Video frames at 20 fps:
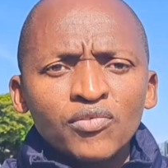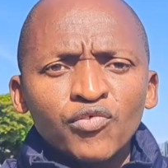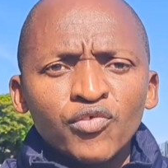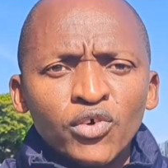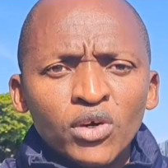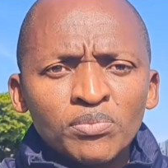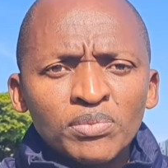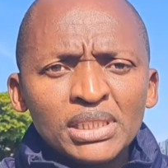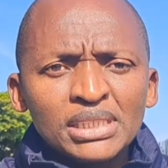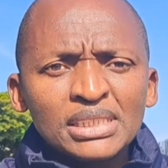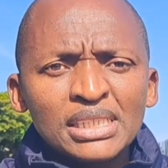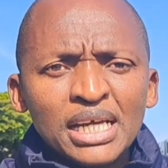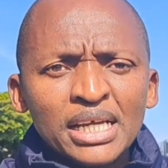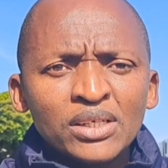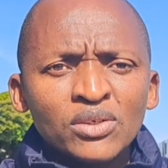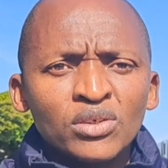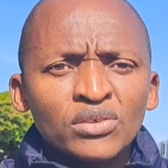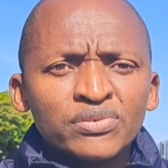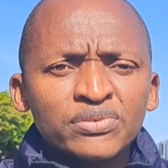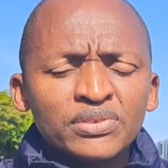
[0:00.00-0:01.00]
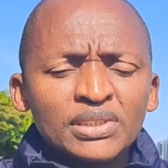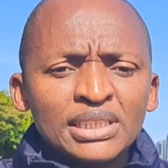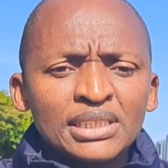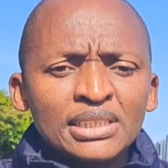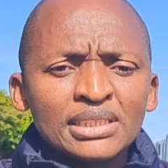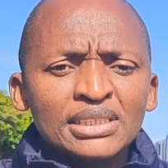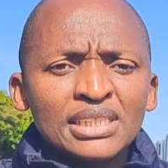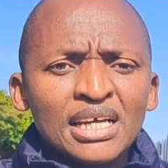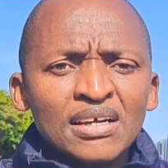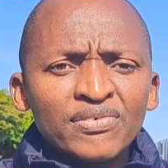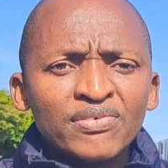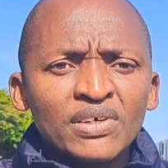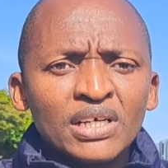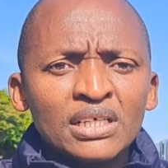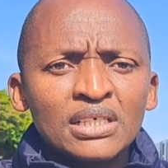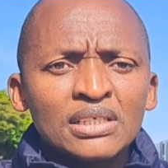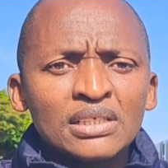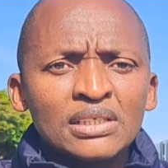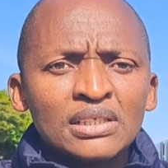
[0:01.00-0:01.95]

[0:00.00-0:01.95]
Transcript: from the side of SAFA,